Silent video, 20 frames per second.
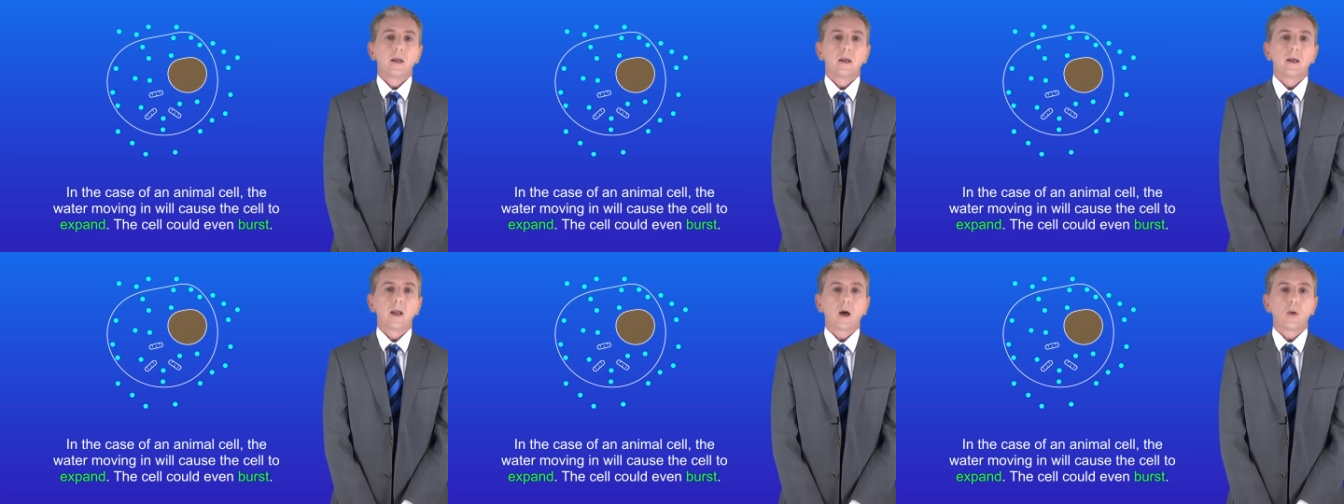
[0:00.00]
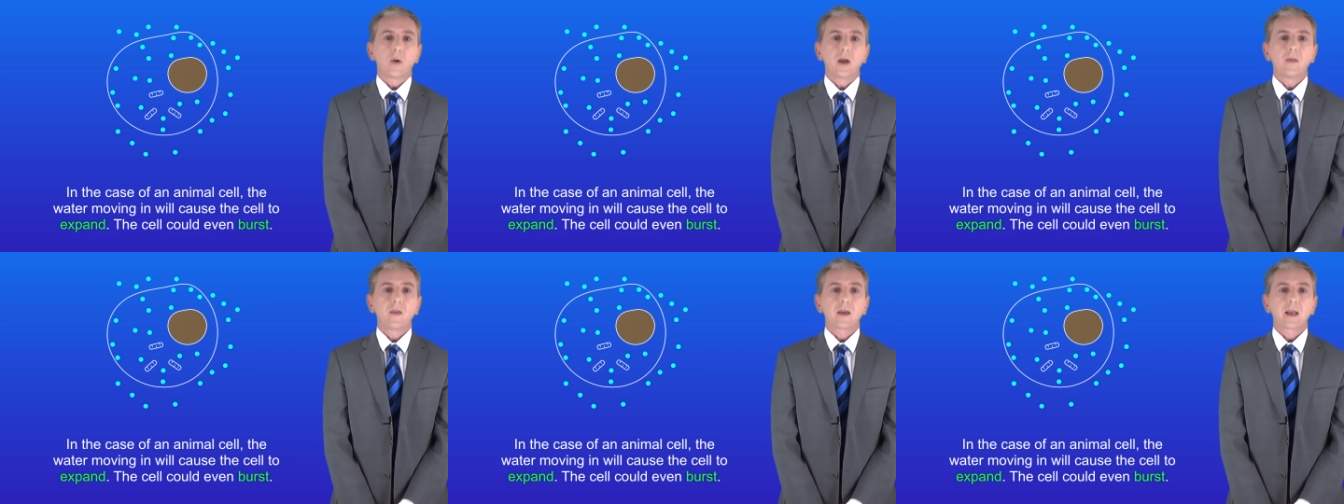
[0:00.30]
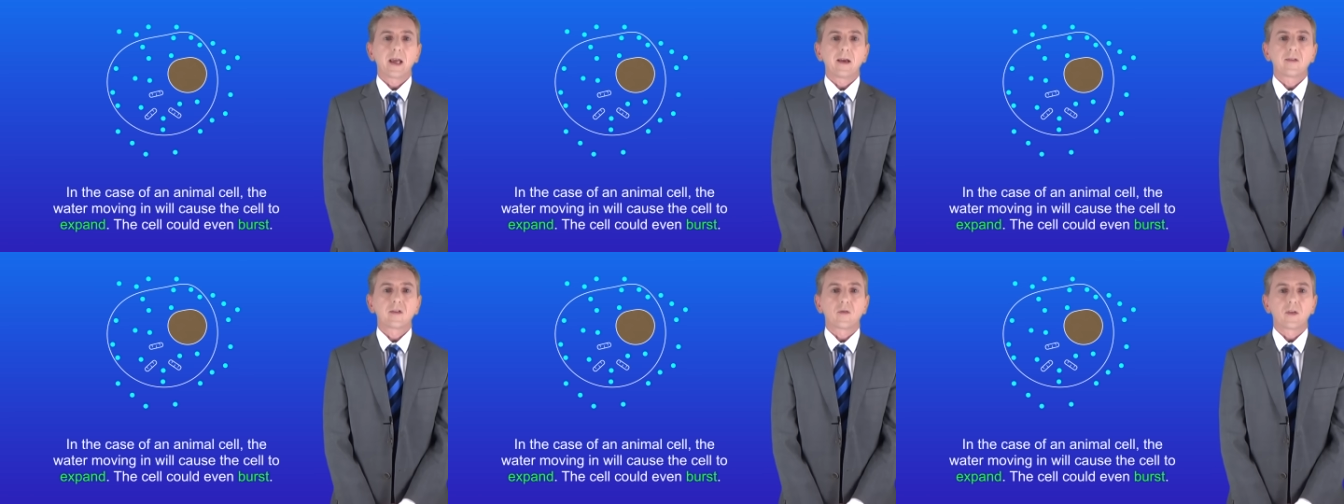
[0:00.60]
Now, in the
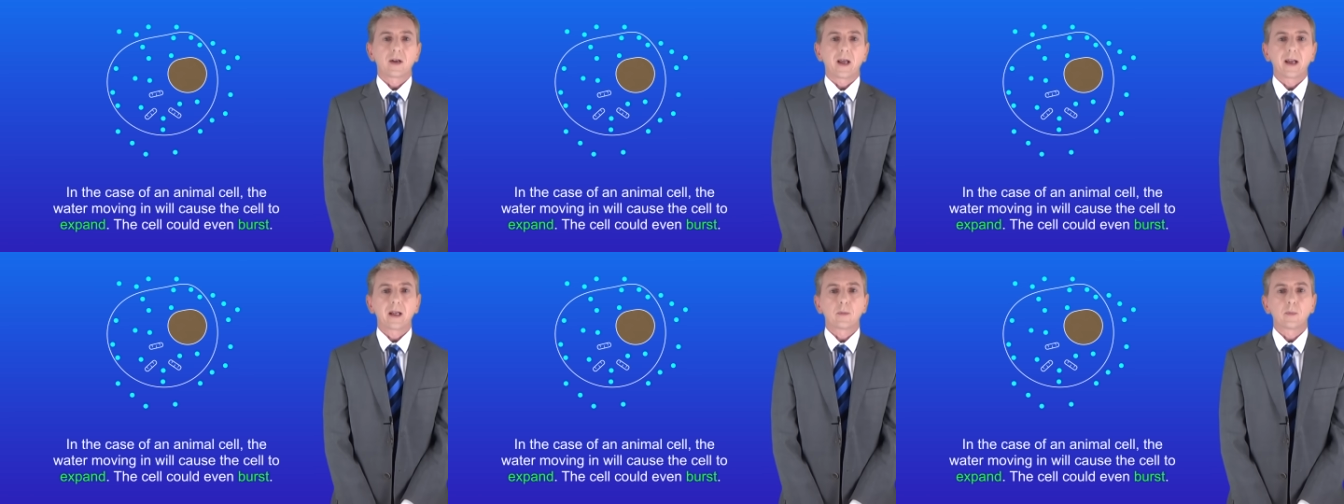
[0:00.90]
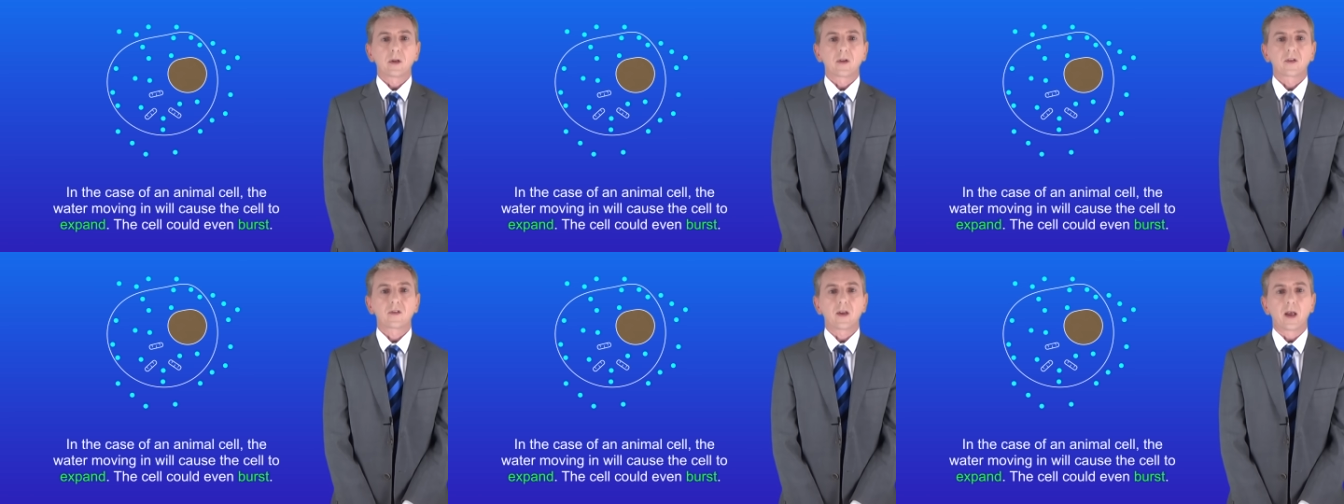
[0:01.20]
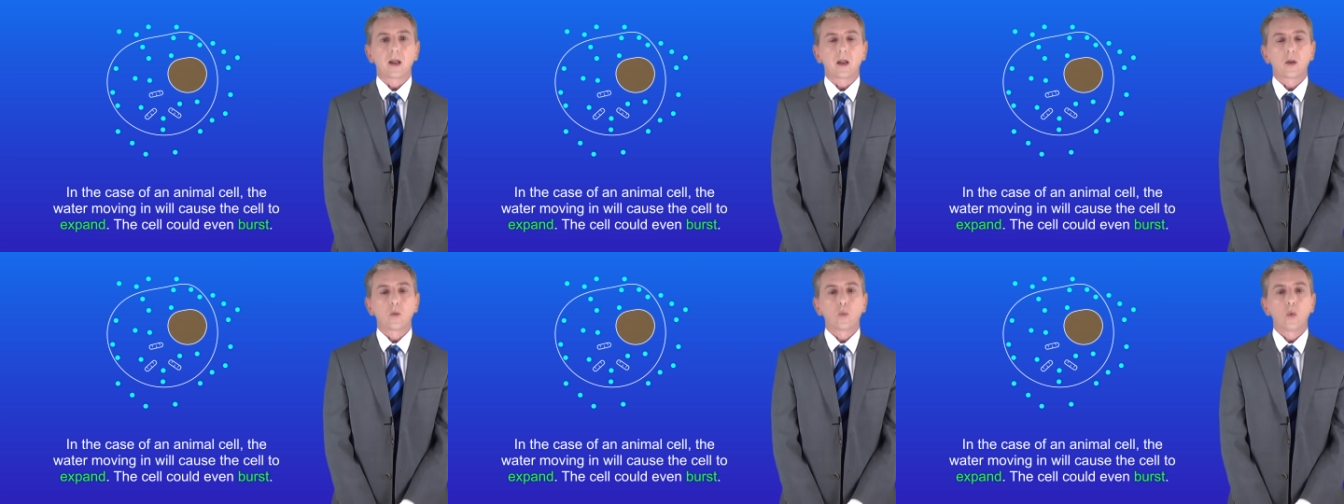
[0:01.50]
case of an animal
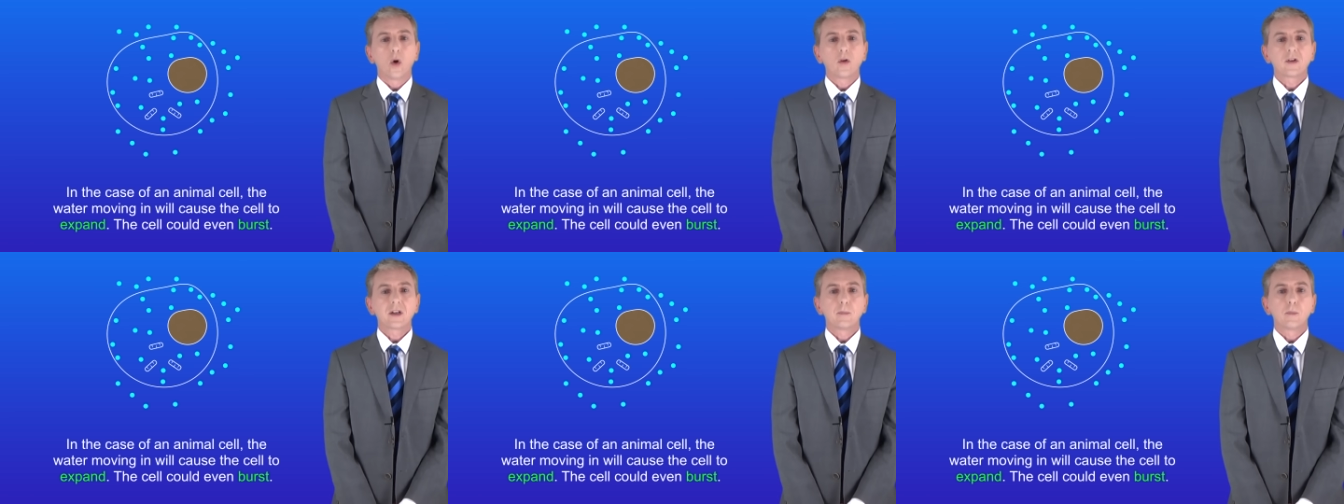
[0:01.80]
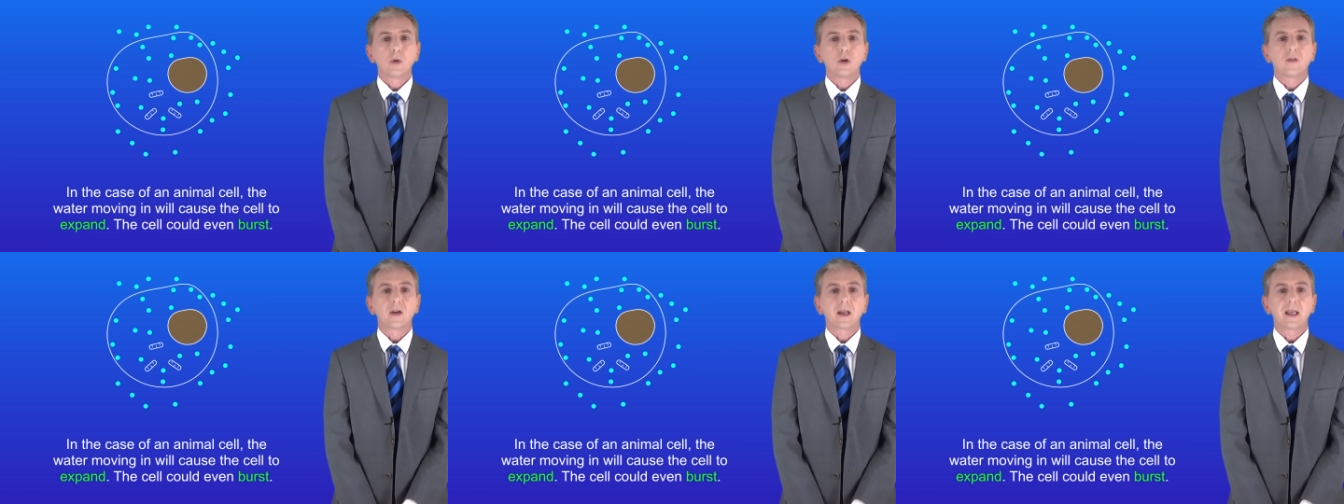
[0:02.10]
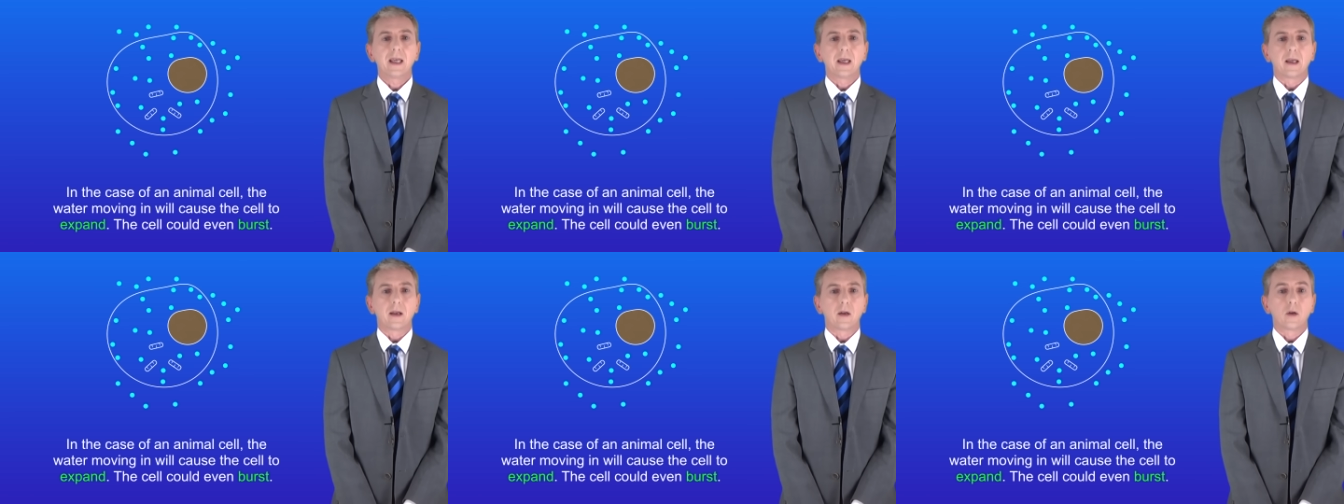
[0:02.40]
cell, the water moving
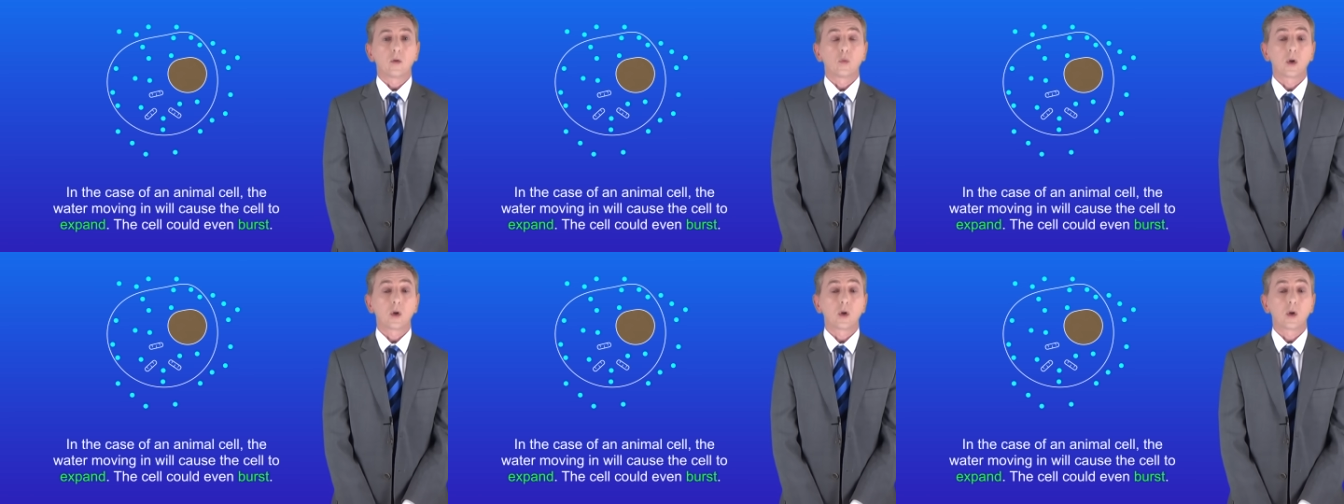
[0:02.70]
in